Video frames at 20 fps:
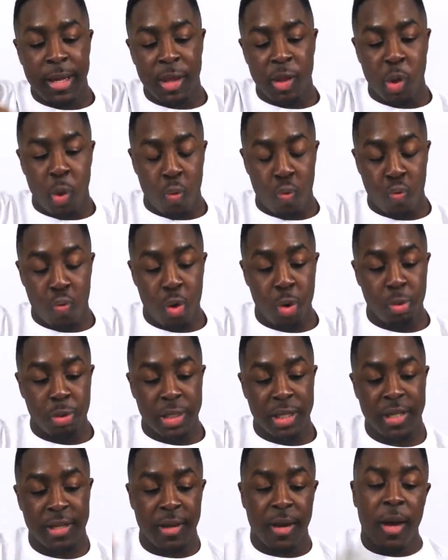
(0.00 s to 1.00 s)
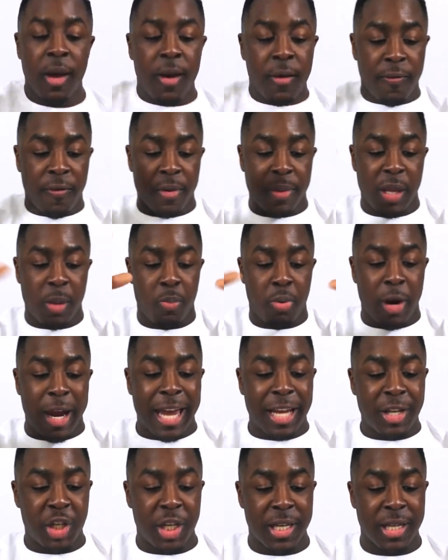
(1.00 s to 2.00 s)
the roots from the
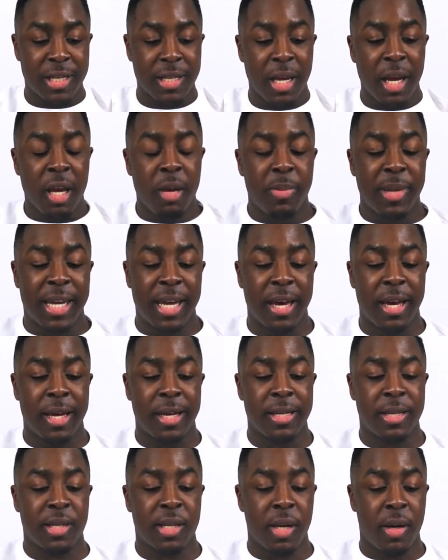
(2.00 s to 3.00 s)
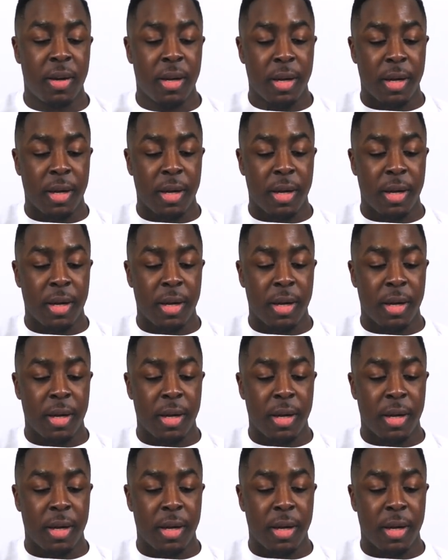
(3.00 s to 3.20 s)
branches because